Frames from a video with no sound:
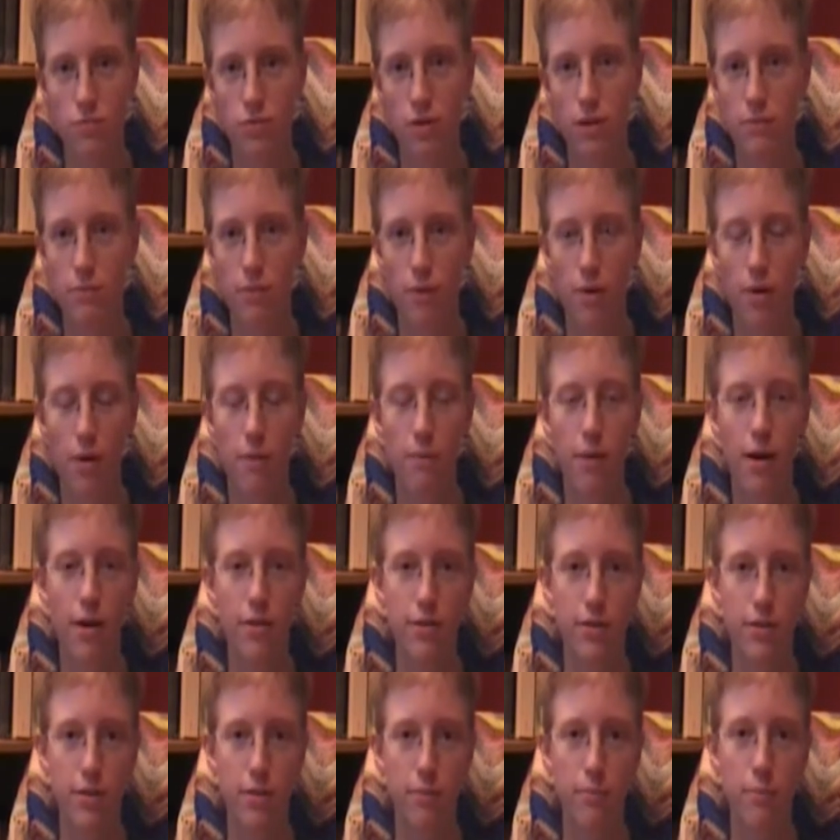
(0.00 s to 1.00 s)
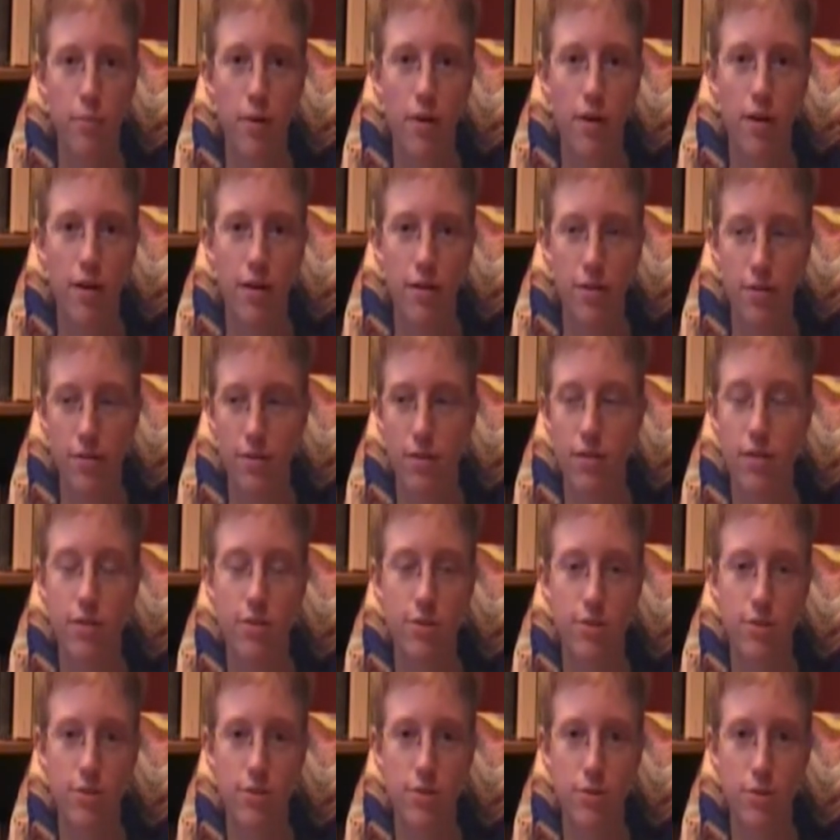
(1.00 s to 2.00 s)
read more about in the book or
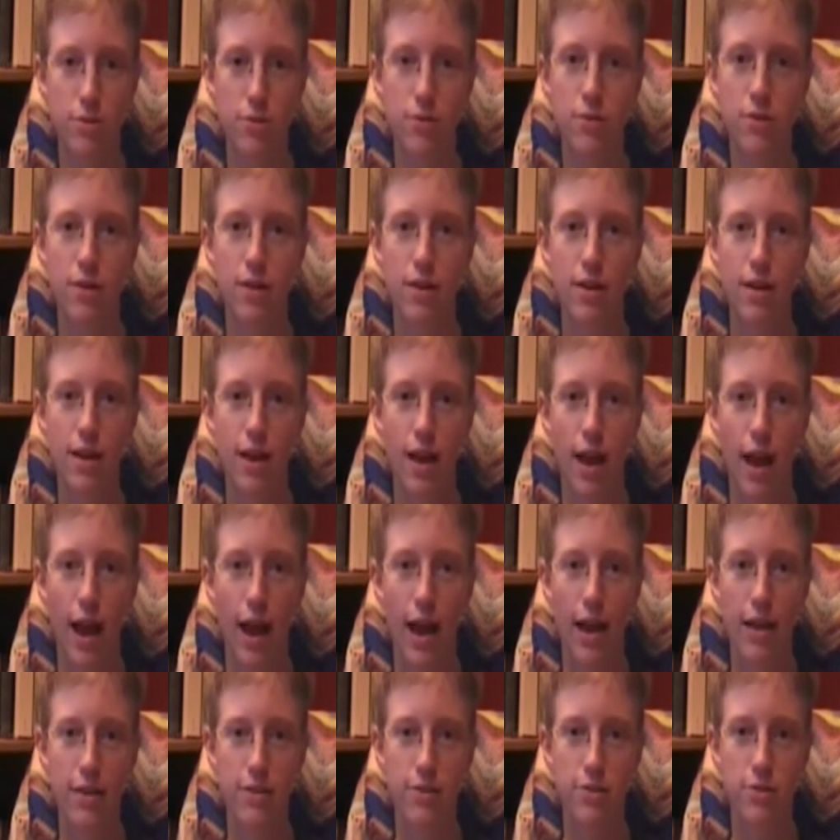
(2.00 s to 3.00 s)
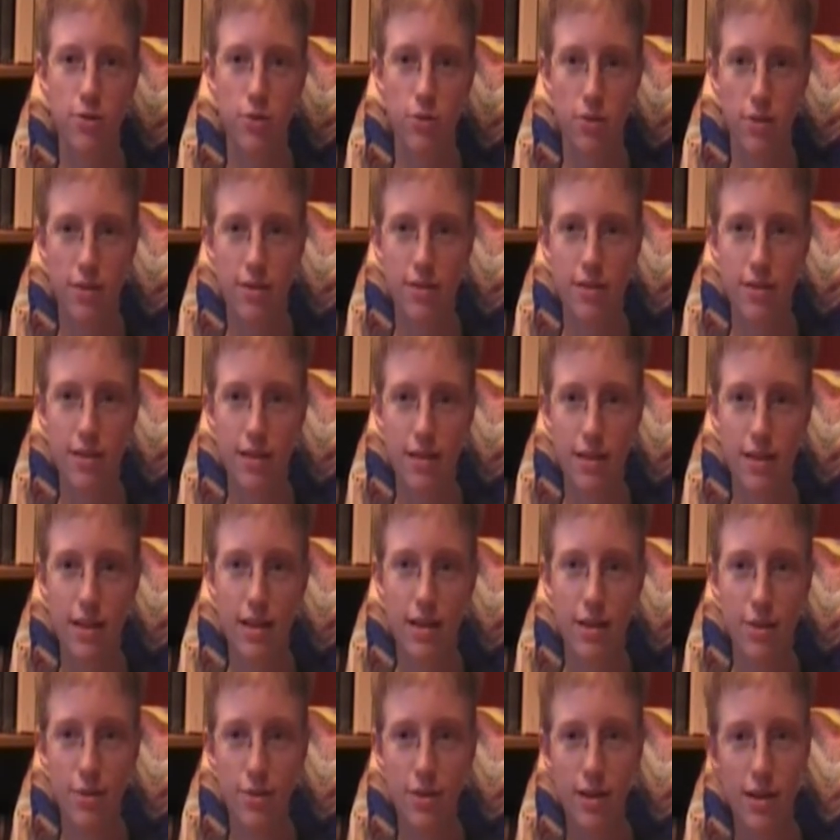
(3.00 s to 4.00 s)
listen to. And so
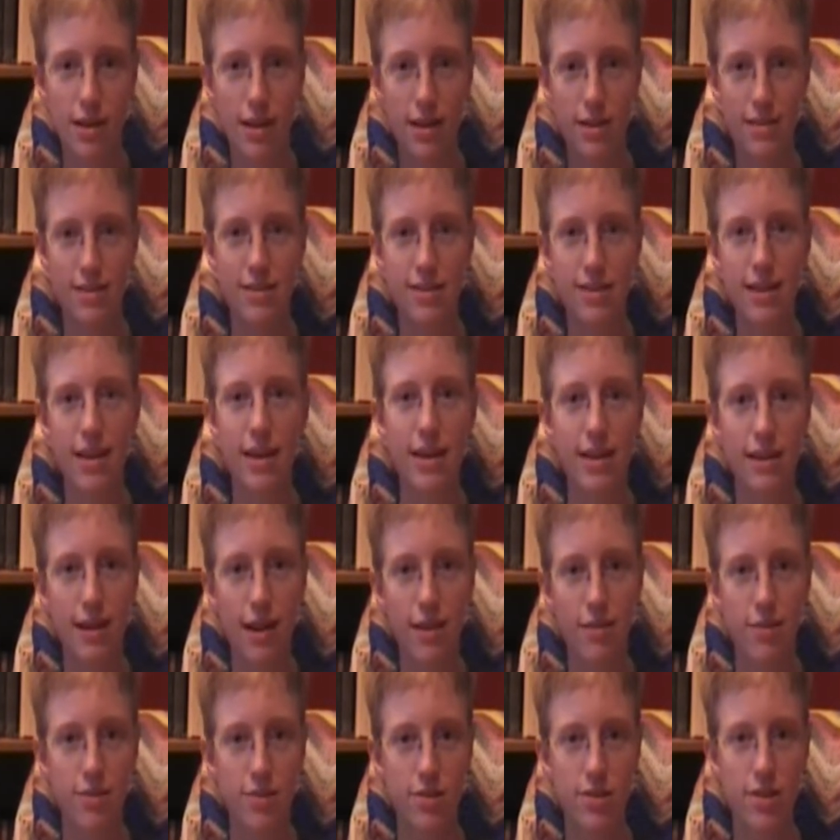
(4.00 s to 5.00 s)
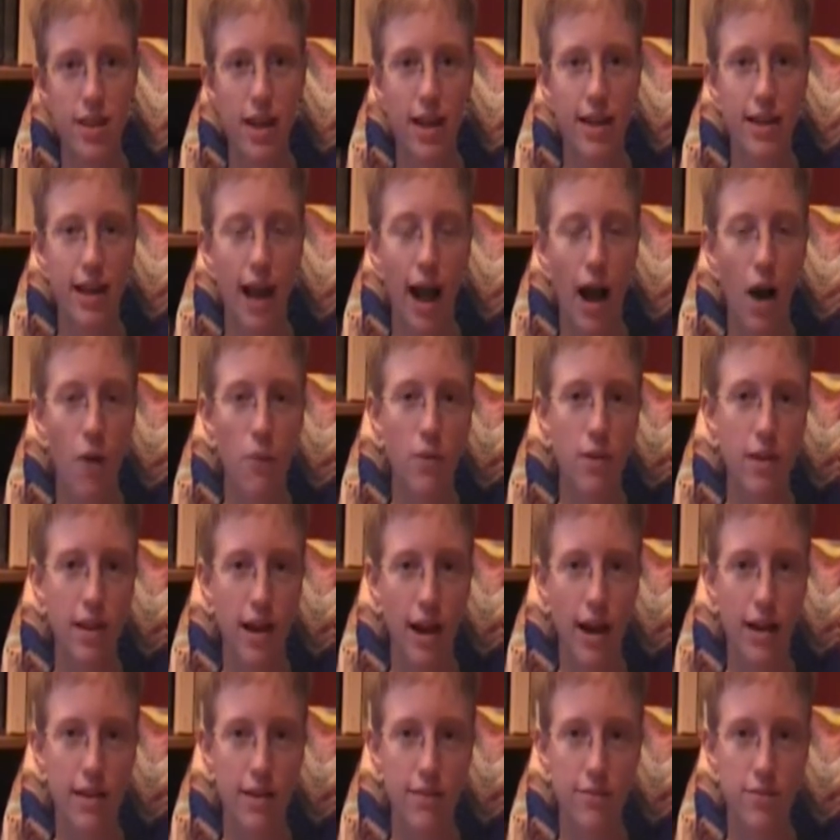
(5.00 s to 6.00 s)
you can see and understand how we
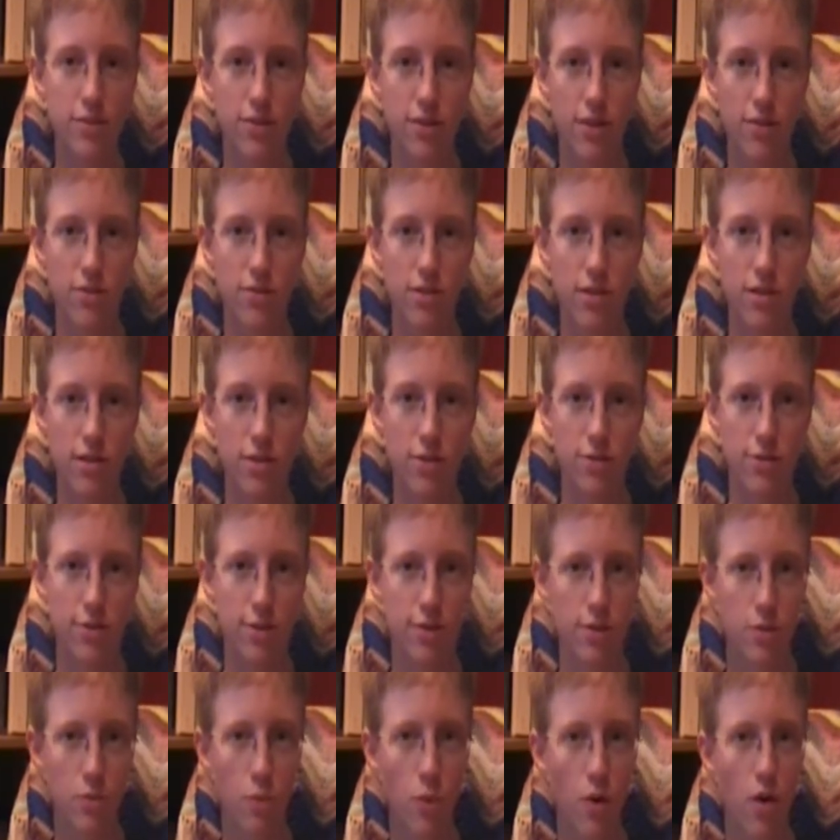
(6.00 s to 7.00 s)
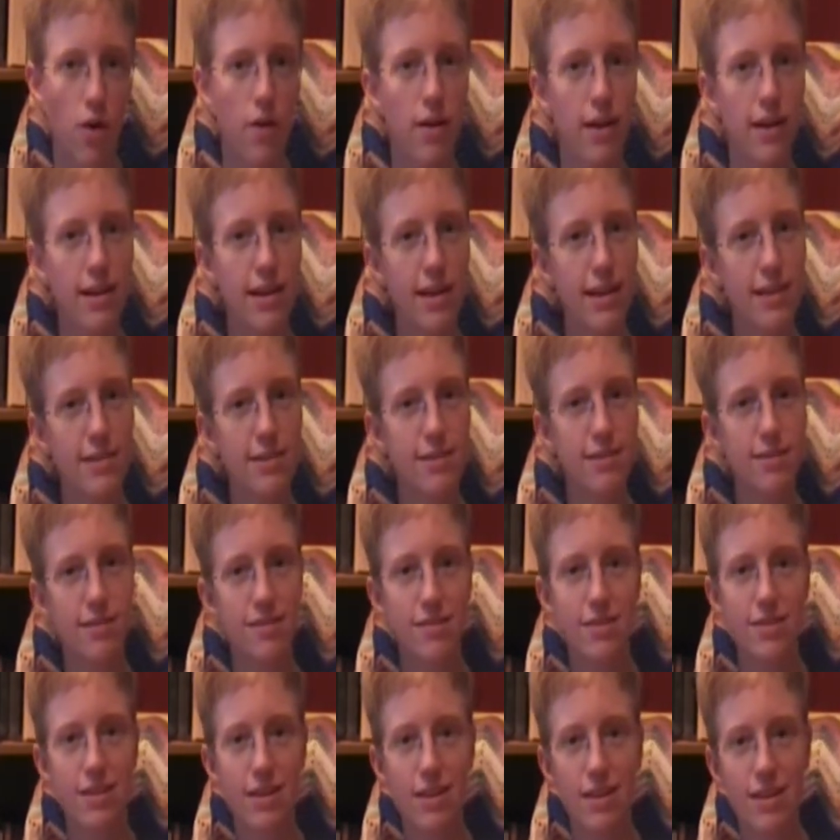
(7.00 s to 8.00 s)
kind of start to lose this war. It is
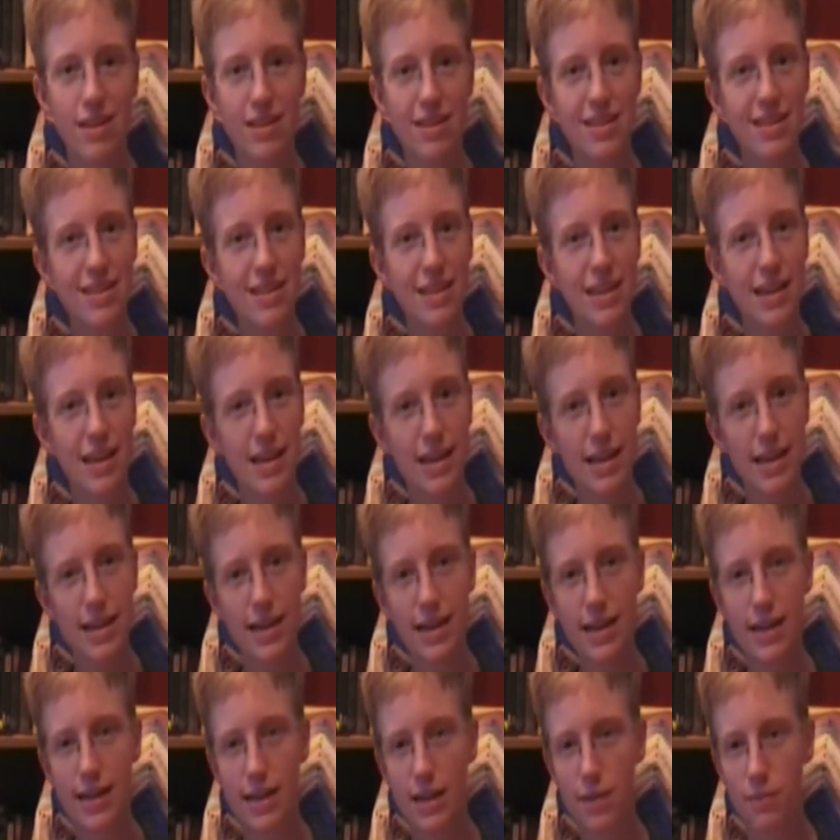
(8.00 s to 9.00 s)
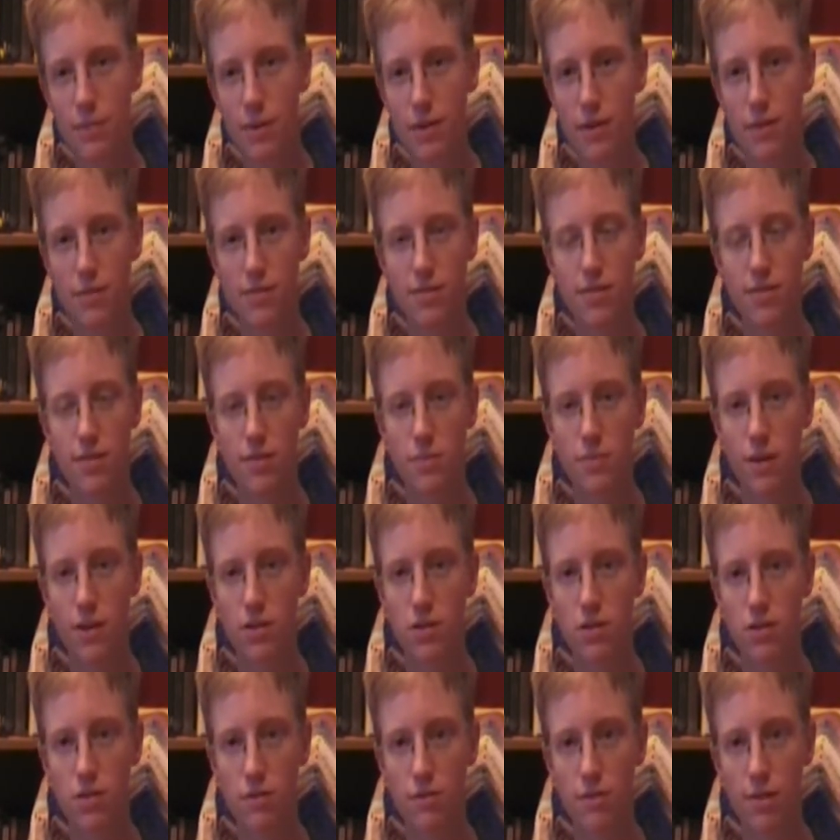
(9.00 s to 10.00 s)
still a teeny bit of
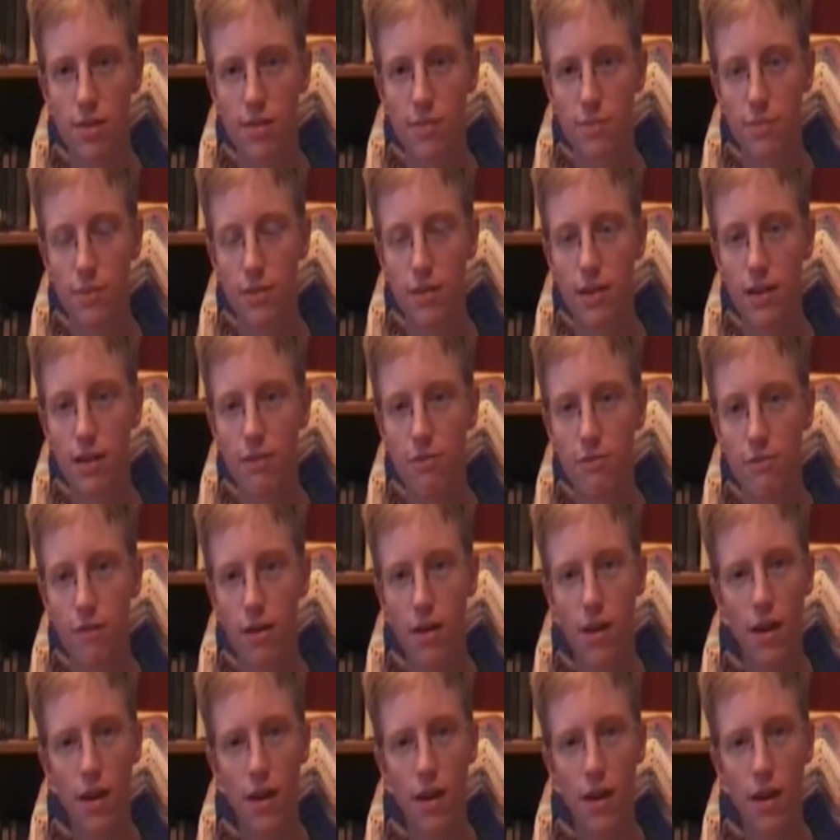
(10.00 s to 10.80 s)
suspension of disbelief,